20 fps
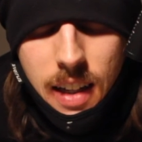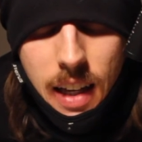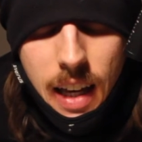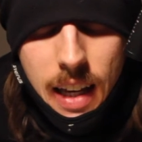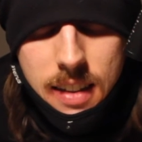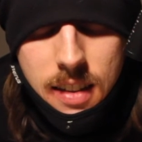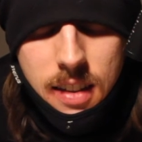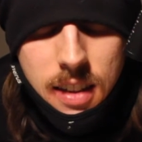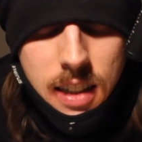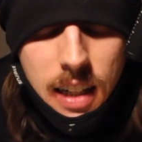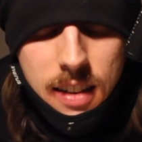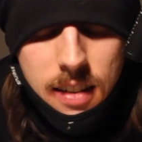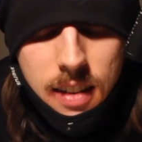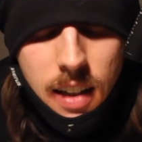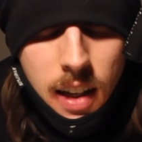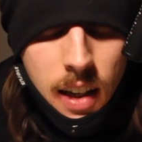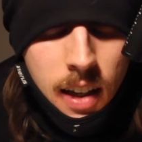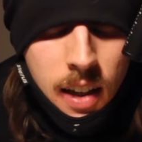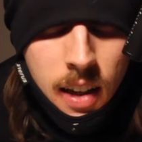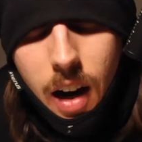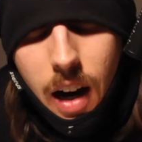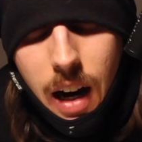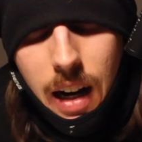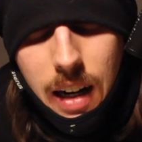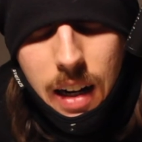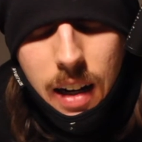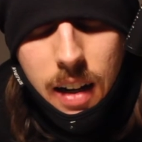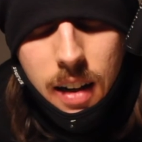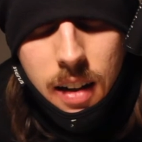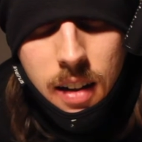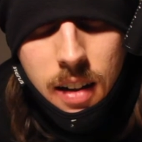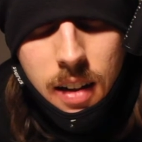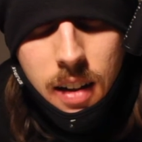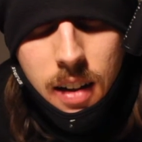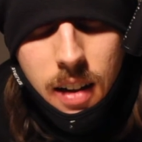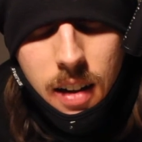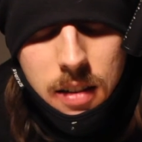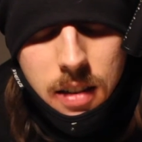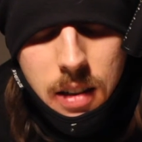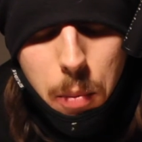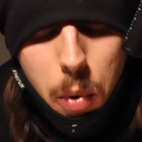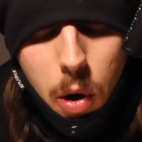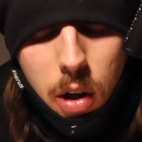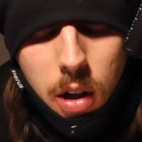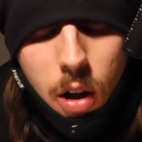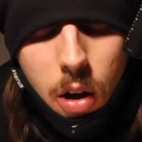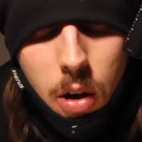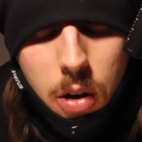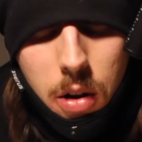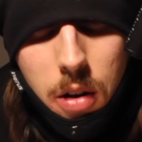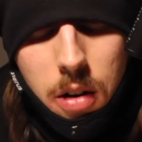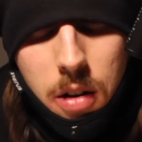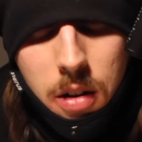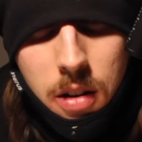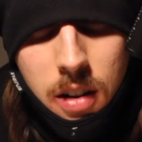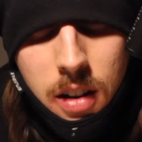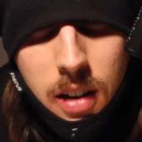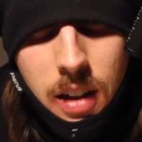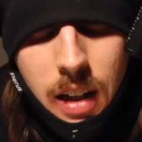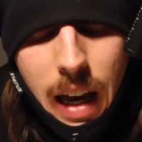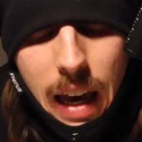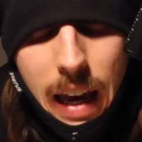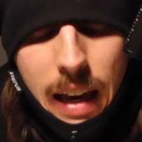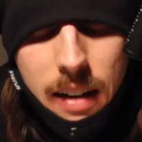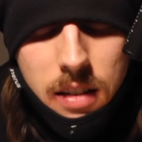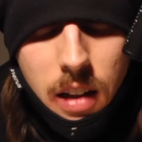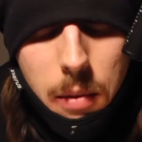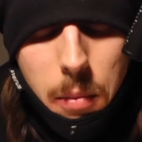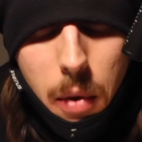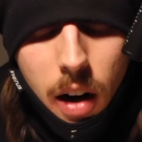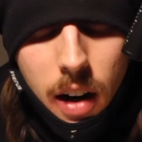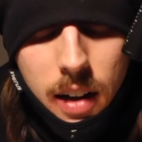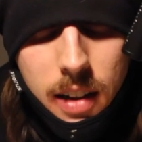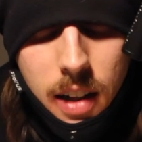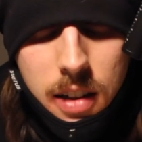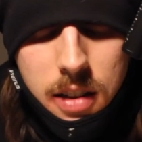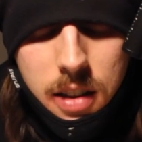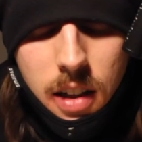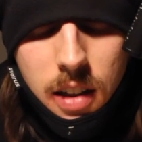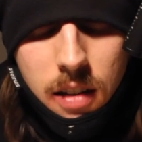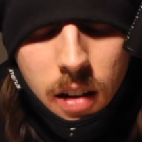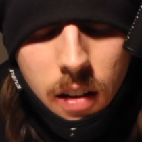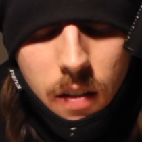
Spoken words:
it's Jesse. Hola, Support Local ASMR Edition